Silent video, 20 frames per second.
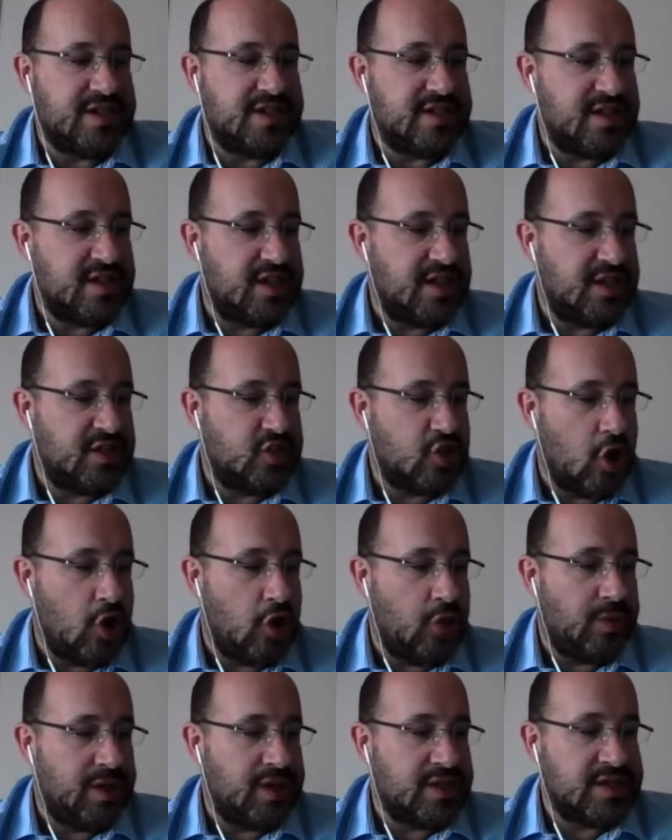is
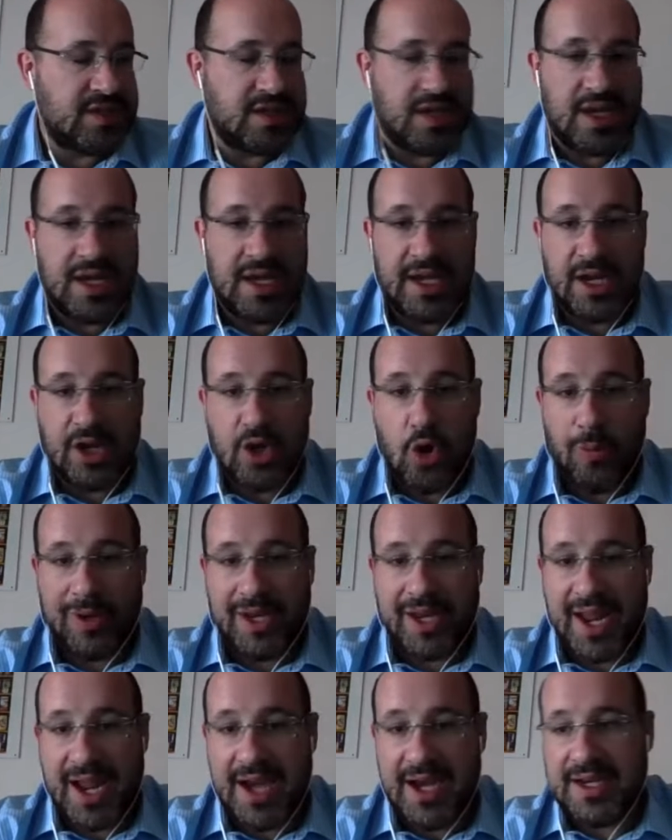always
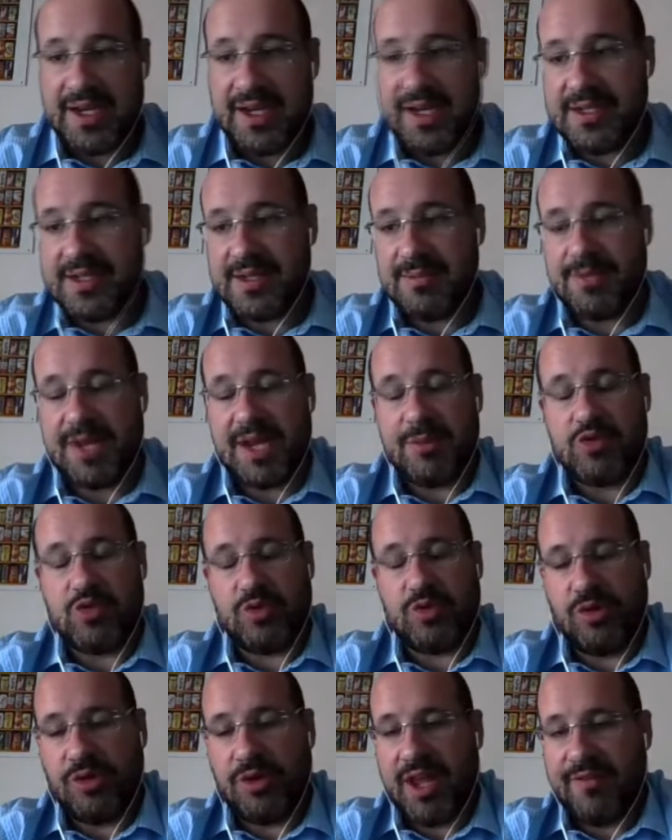complicated. Sometimes we
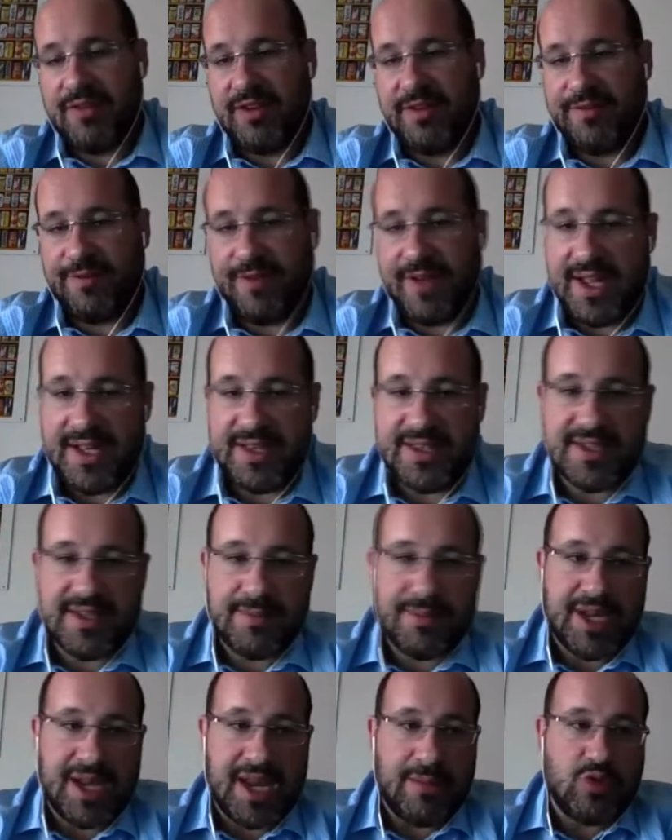don't have the funds,
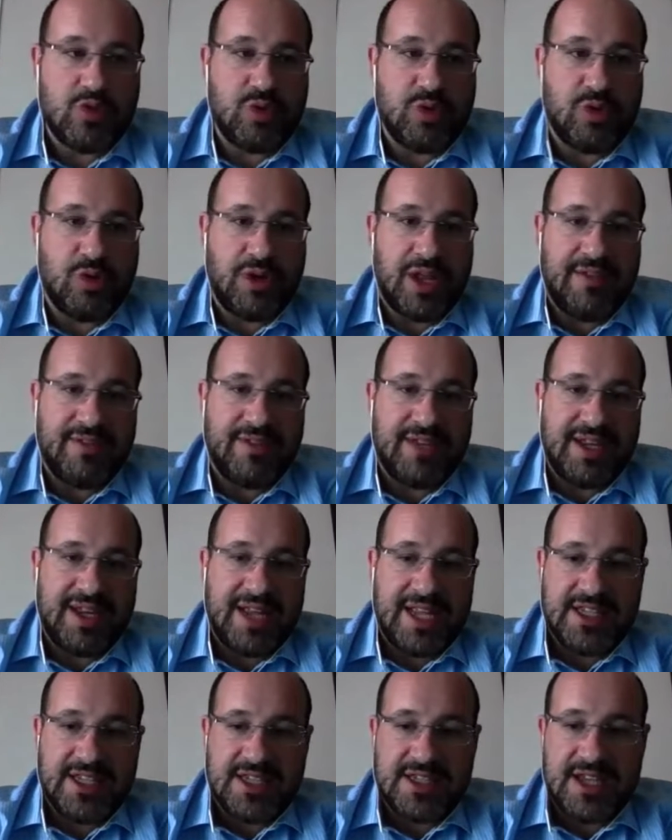sometimes we don't have the
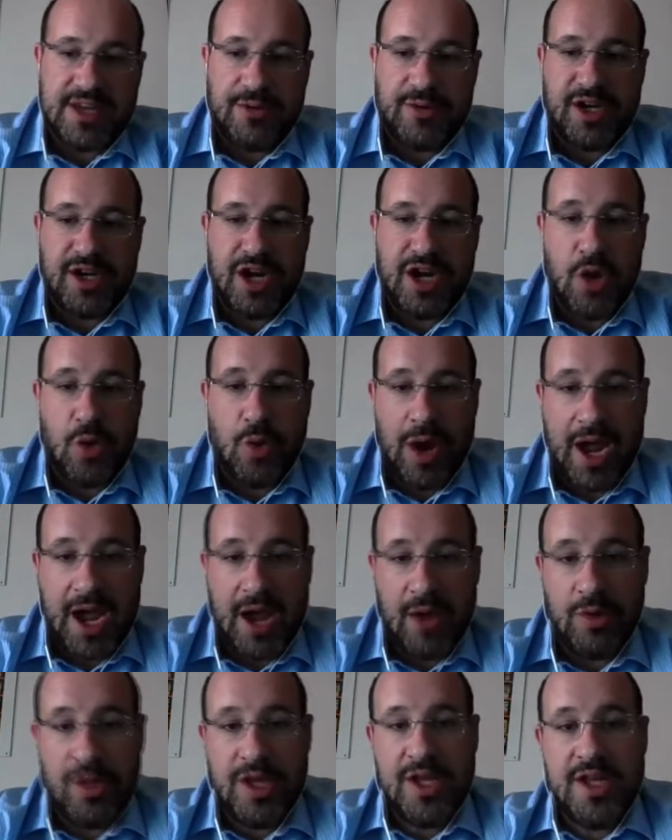necessary
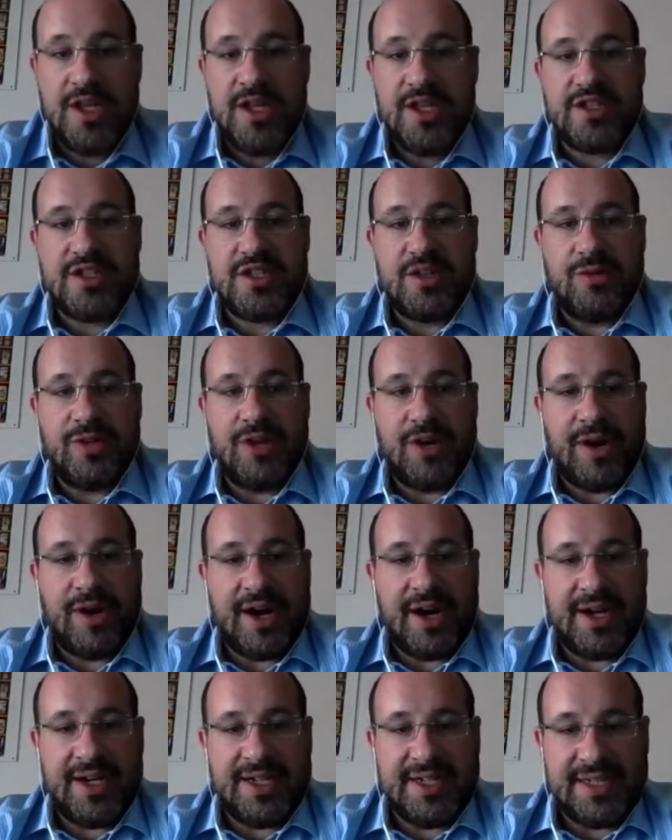know-how. So there
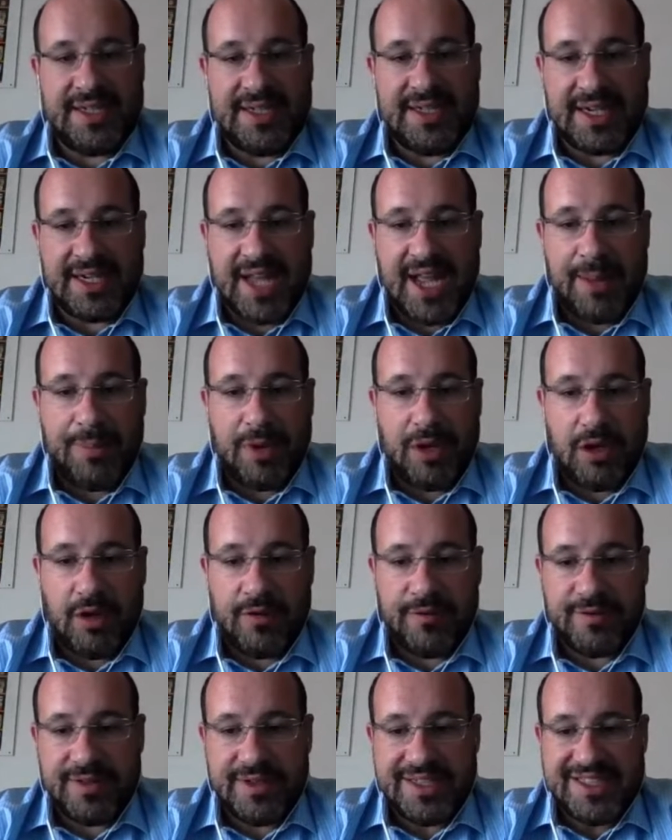are a couple
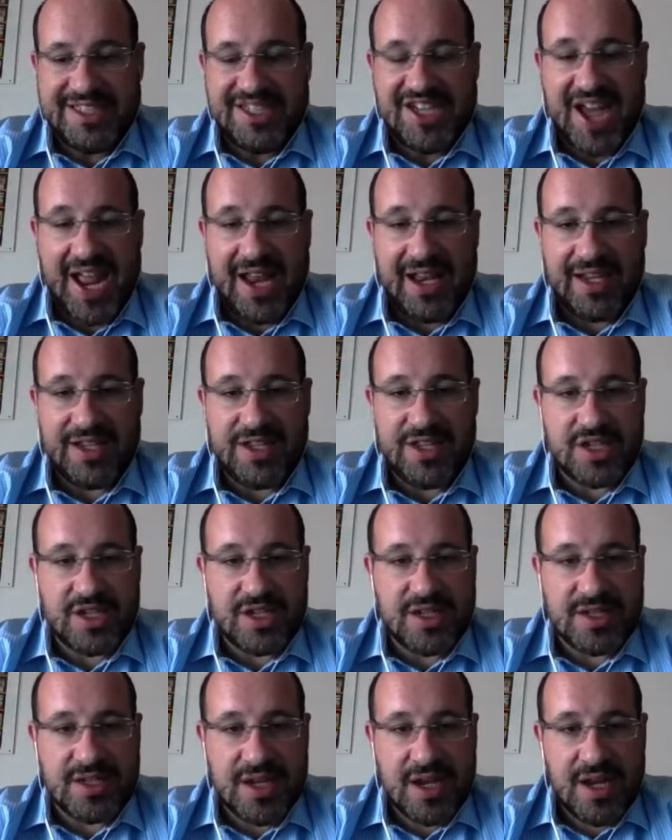of
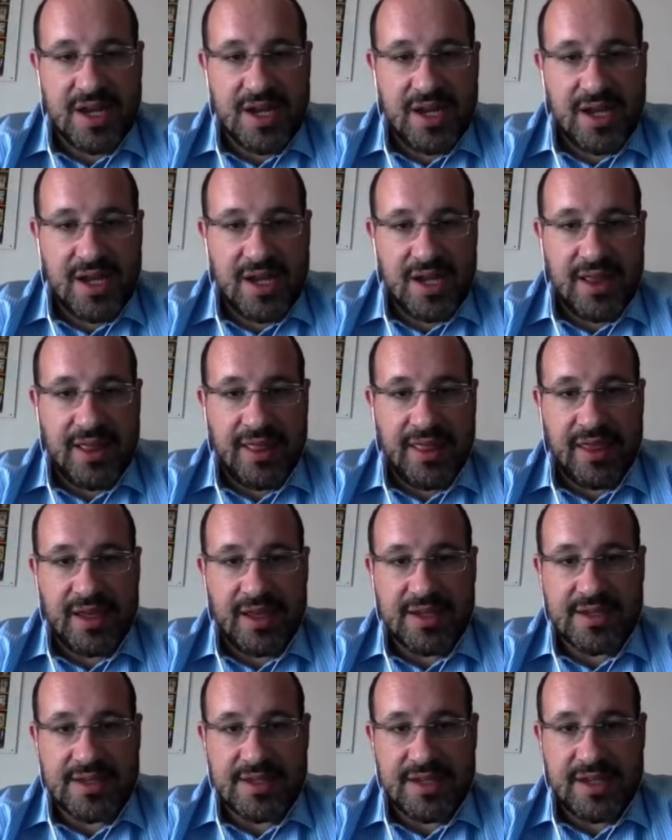challenges in
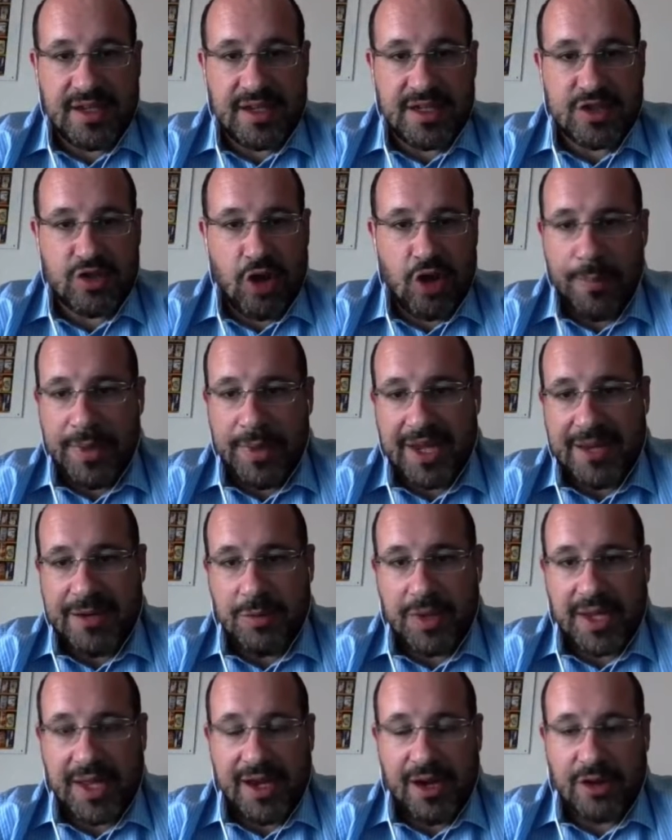this topic, and
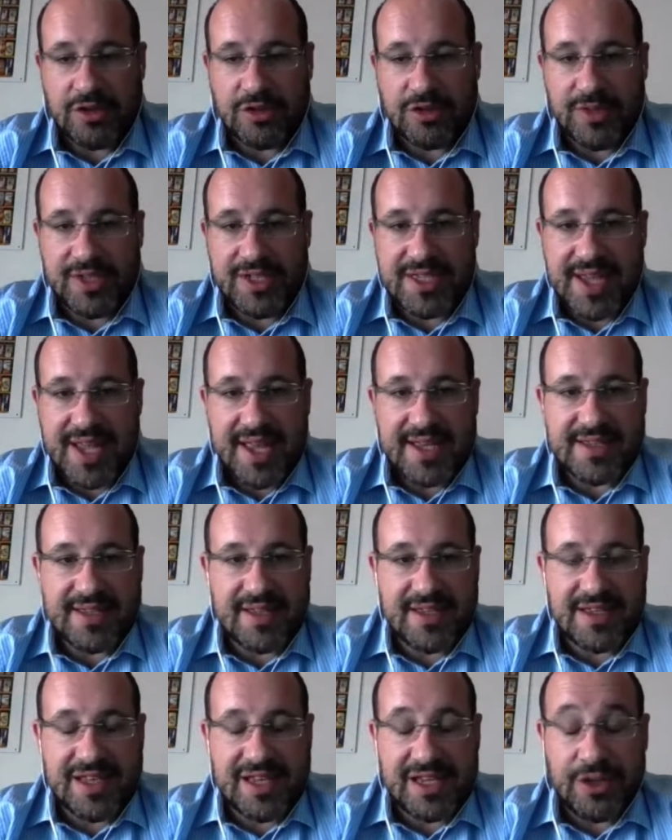we can also discuss
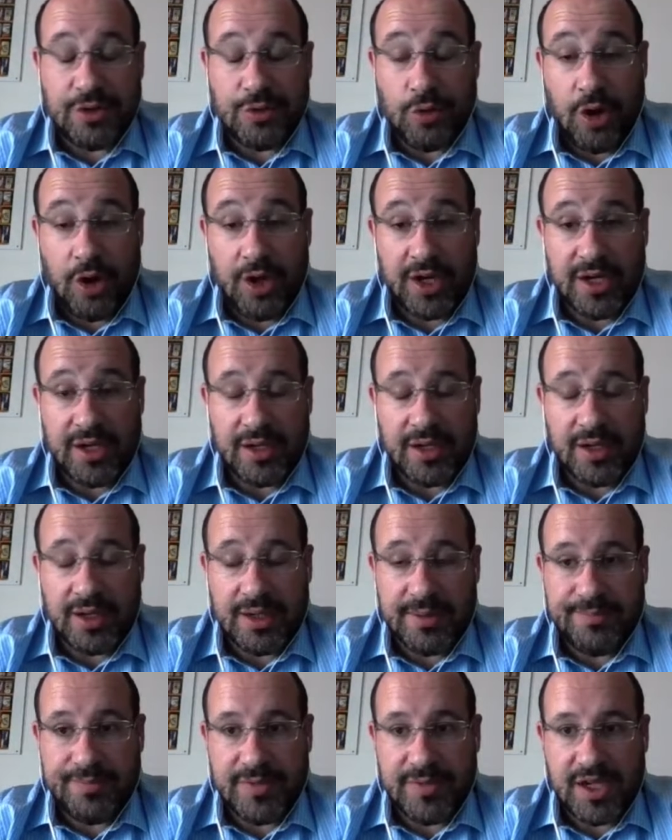this later on
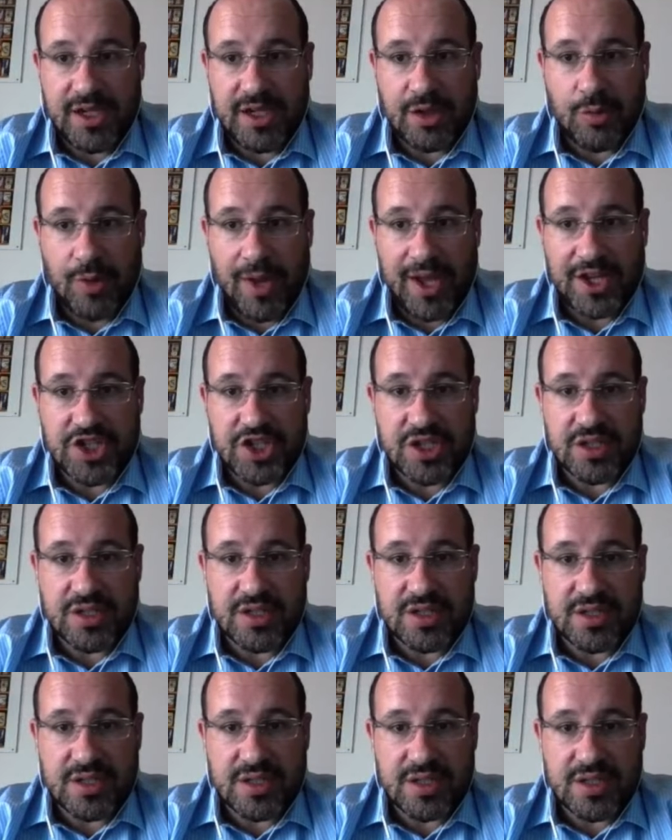in the questions